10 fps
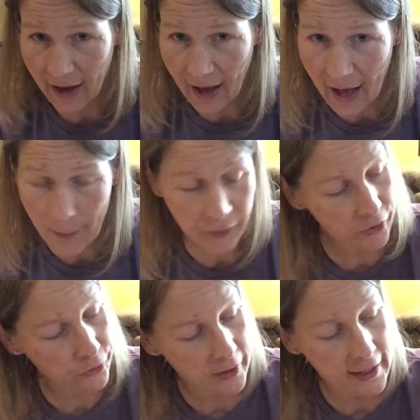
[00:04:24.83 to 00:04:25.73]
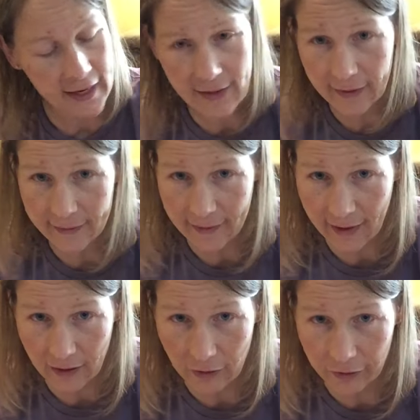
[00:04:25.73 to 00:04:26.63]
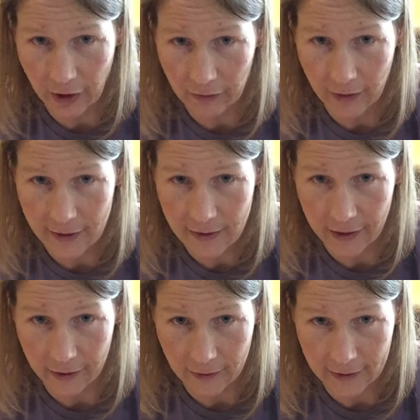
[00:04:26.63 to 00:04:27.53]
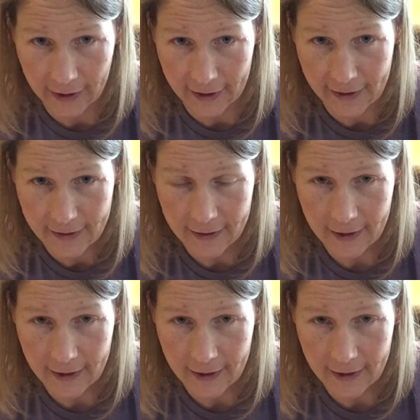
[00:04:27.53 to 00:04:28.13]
top string in the 2nd fret right there, okay?